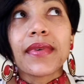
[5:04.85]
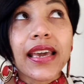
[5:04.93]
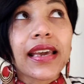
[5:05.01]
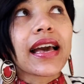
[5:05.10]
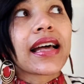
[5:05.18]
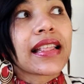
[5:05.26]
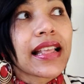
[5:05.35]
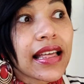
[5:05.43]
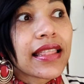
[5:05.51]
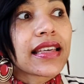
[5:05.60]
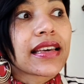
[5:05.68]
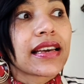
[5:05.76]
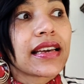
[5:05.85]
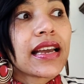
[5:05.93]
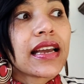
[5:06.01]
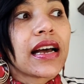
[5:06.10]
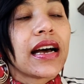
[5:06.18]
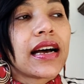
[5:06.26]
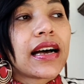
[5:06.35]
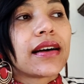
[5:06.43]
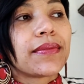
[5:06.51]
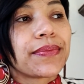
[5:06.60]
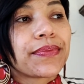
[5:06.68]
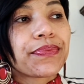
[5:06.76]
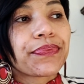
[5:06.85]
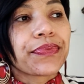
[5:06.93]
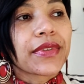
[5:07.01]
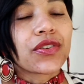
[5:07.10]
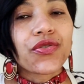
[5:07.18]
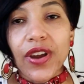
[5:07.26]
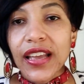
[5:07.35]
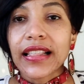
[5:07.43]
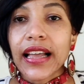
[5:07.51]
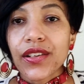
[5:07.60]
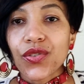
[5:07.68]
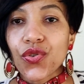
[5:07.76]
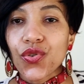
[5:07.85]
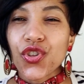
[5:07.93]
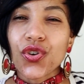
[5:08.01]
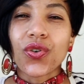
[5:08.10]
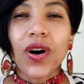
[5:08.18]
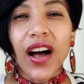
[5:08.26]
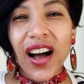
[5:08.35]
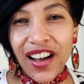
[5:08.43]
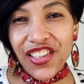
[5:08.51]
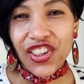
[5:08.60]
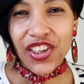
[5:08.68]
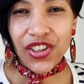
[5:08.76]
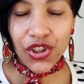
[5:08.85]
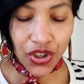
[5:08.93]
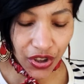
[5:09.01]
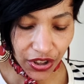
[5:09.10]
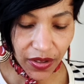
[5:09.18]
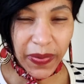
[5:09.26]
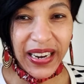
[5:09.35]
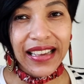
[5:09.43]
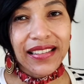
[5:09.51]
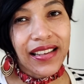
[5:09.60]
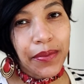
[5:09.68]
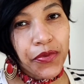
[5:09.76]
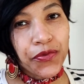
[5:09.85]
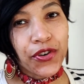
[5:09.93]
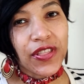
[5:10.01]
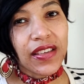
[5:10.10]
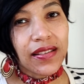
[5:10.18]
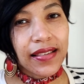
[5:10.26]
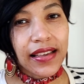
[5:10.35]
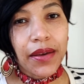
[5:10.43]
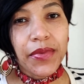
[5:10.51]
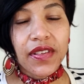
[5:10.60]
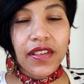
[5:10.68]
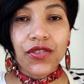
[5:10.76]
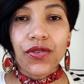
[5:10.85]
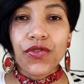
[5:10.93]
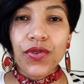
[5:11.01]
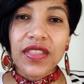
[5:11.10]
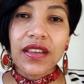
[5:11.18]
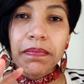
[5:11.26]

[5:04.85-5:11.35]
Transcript: make another um, Grainline Studio Archer shirt, but except for this time, instead of doing